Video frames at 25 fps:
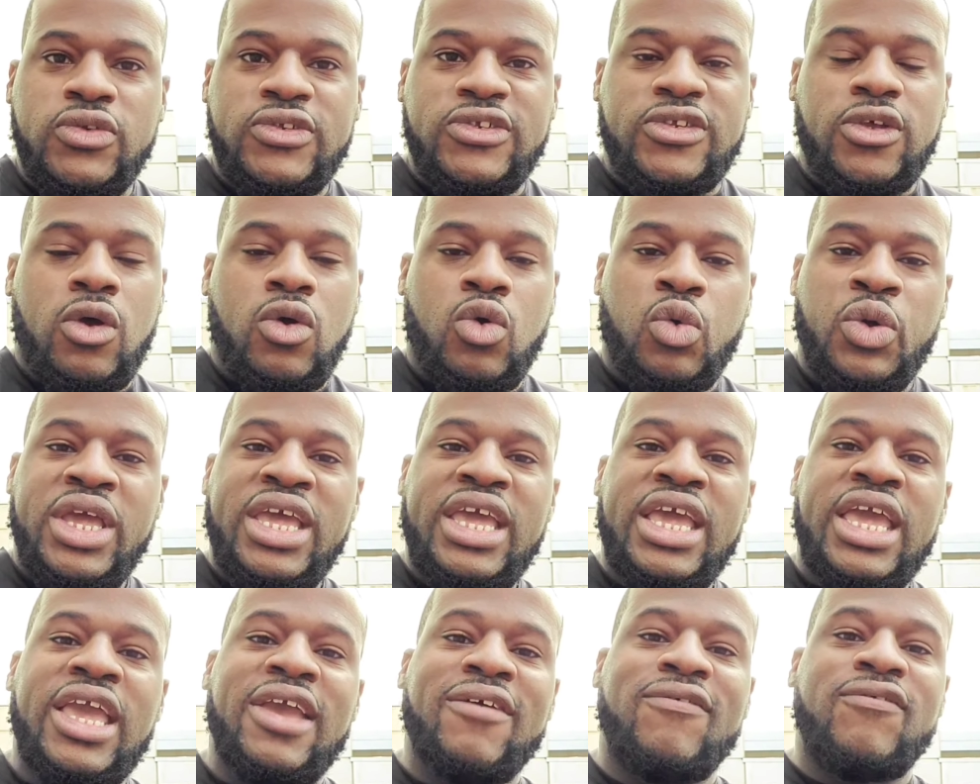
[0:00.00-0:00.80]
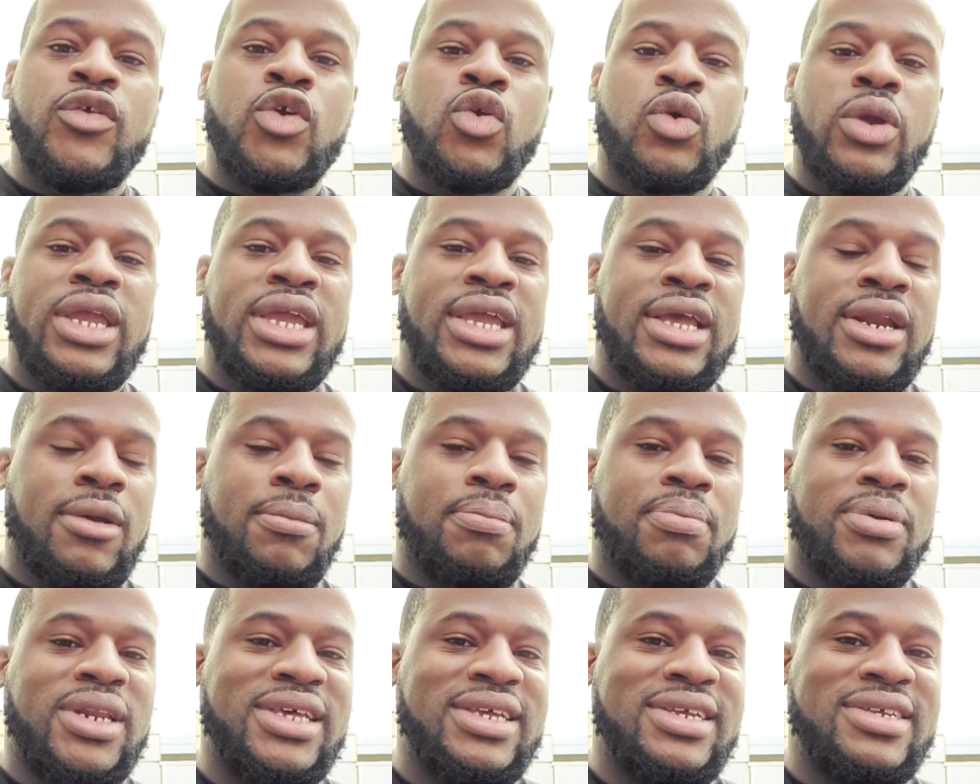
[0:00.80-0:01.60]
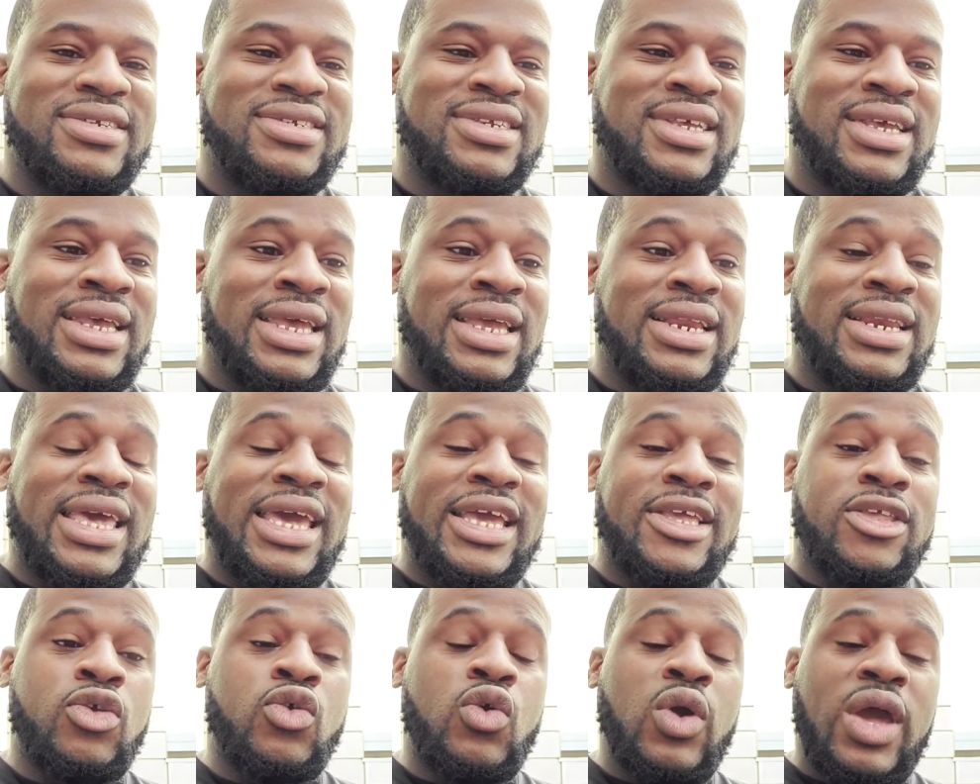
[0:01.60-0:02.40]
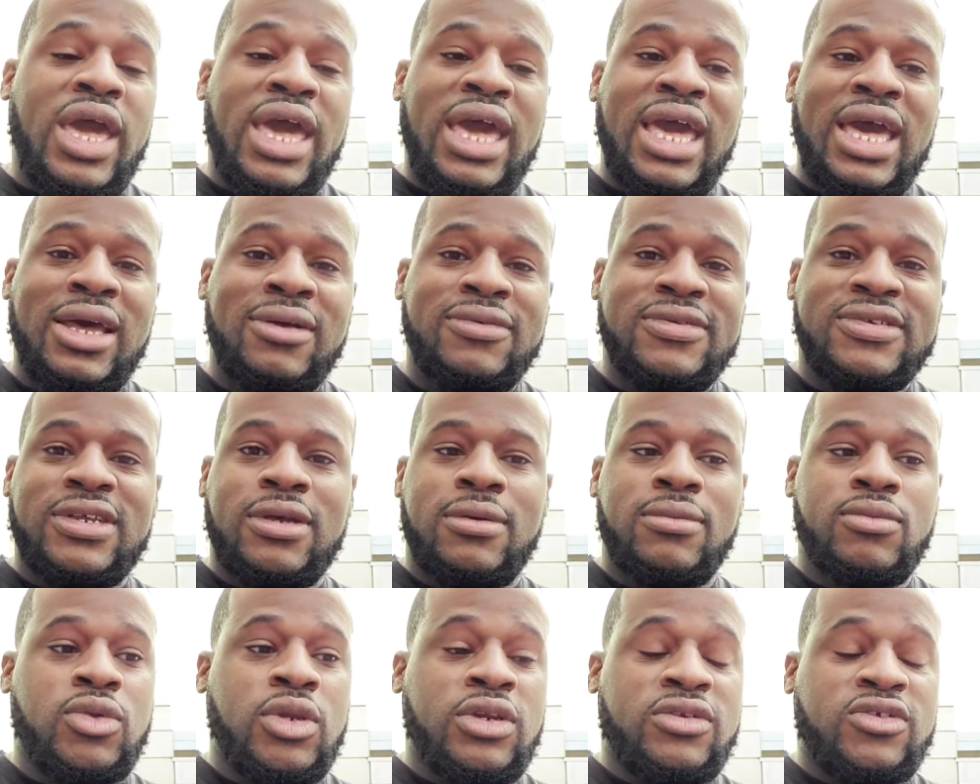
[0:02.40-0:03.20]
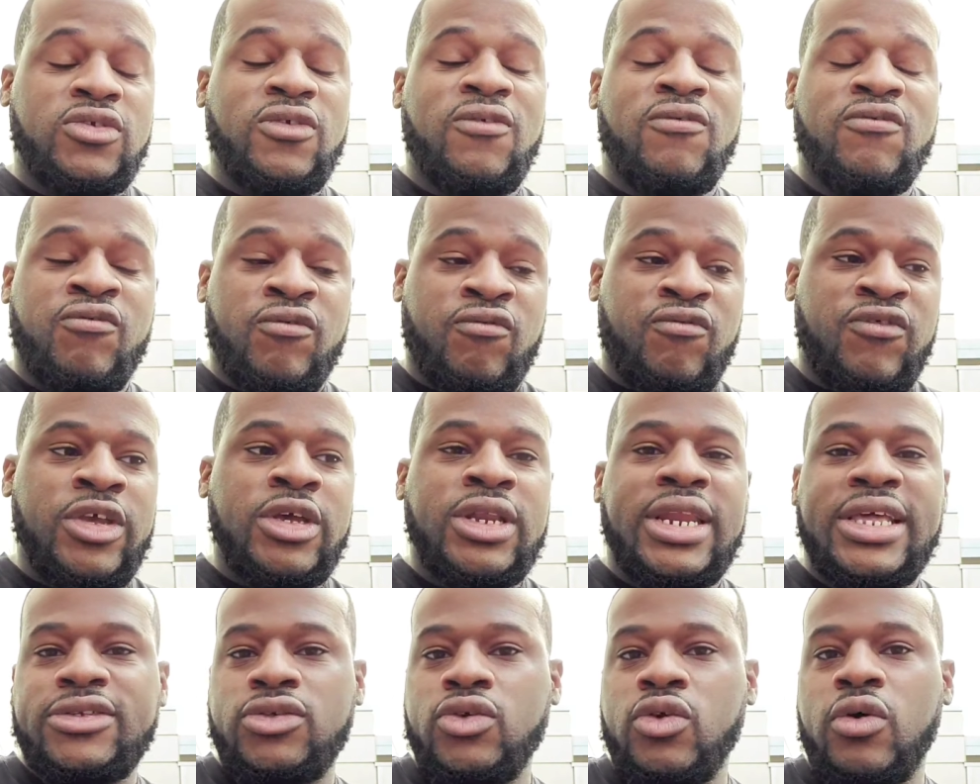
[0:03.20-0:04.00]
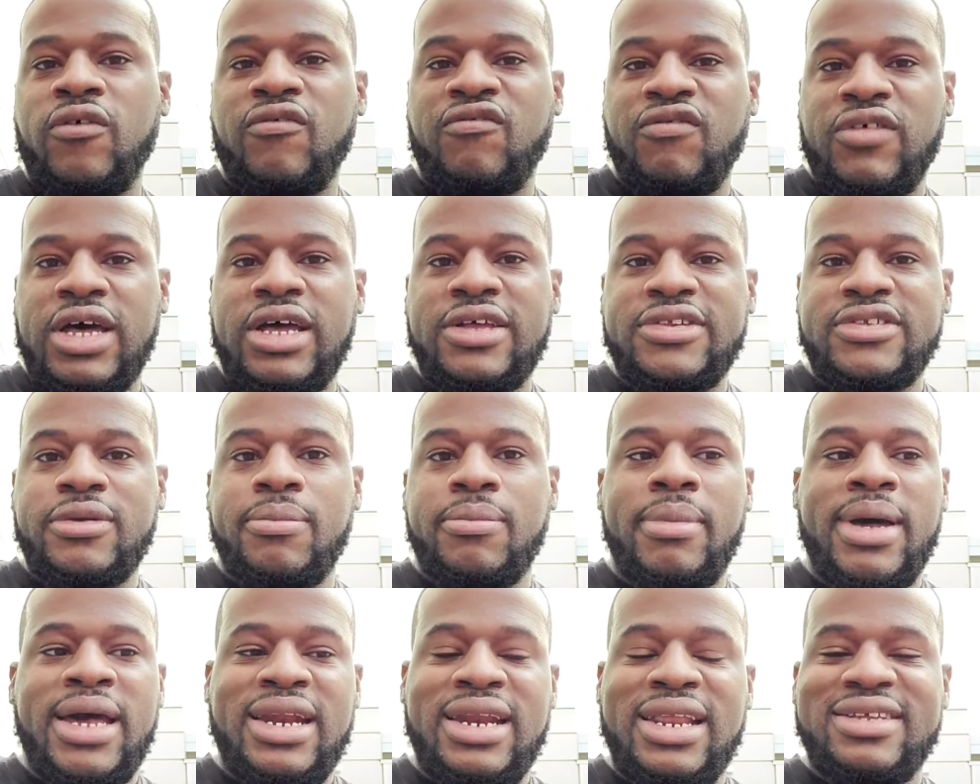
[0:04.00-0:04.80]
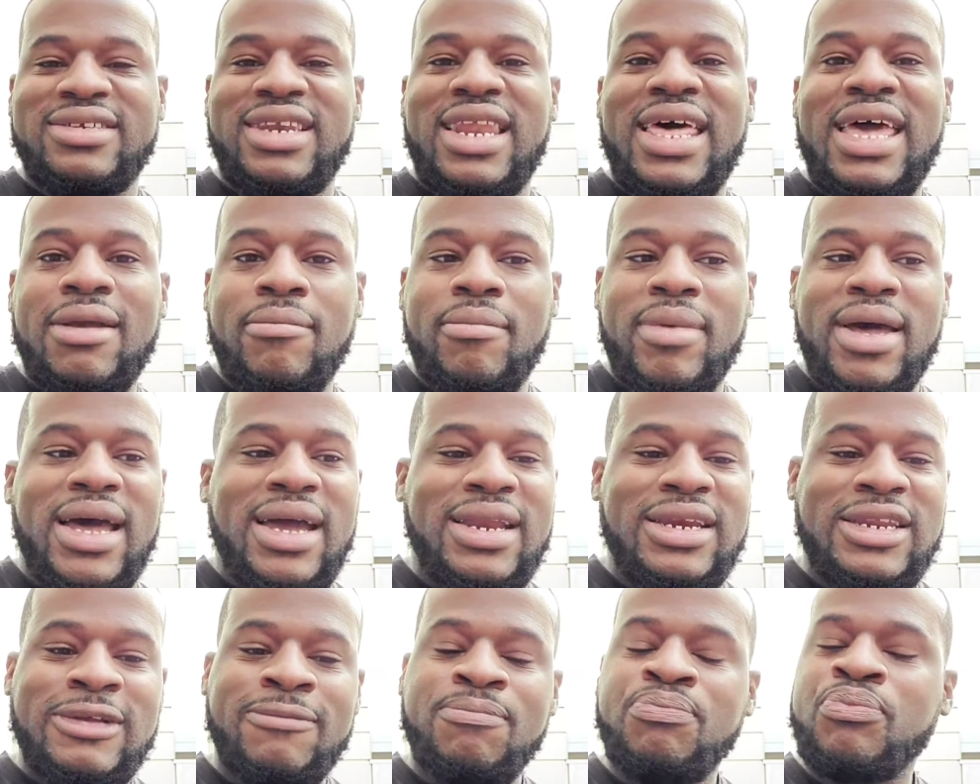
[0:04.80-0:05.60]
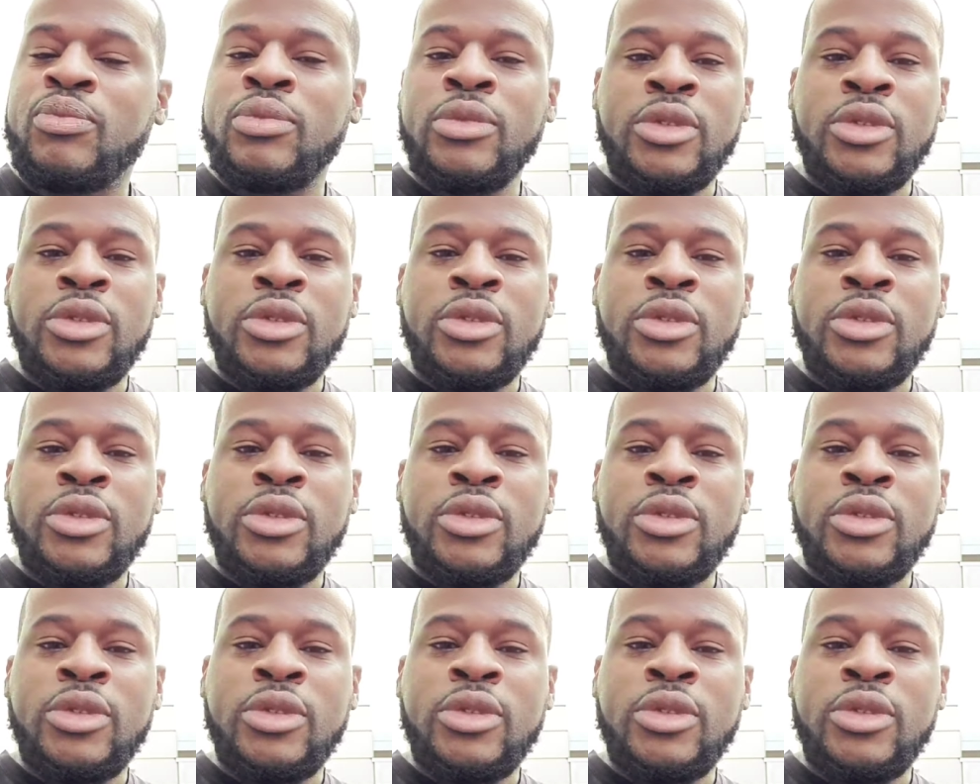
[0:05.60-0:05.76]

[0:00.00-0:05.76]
So if you're in a place that you have something that you feel like you're gonna find somebody that's like-minded,